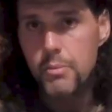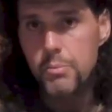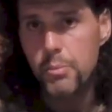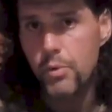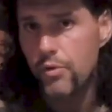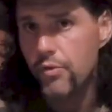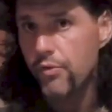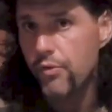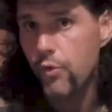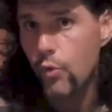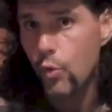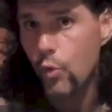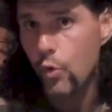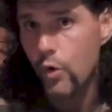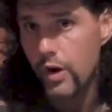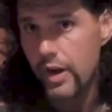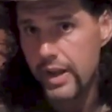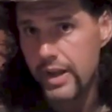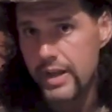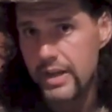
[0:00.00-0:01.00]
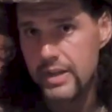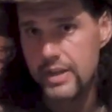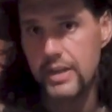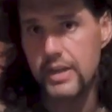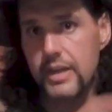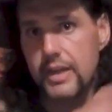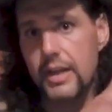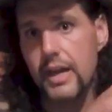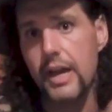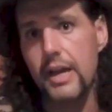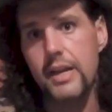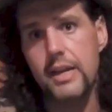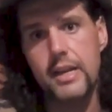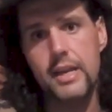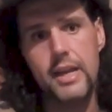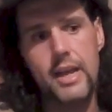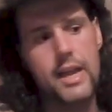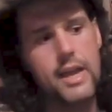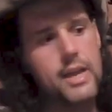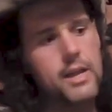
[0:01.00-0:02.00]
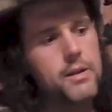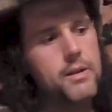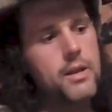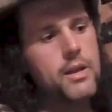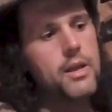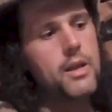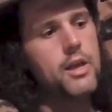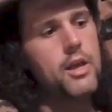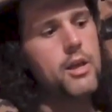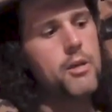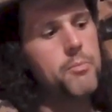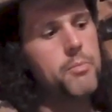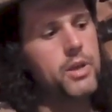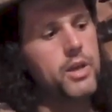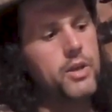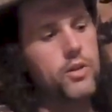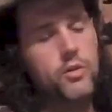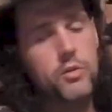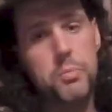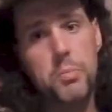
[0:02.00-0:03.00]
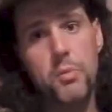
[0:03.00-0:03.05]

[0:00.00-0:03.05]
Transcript: before 1898. Because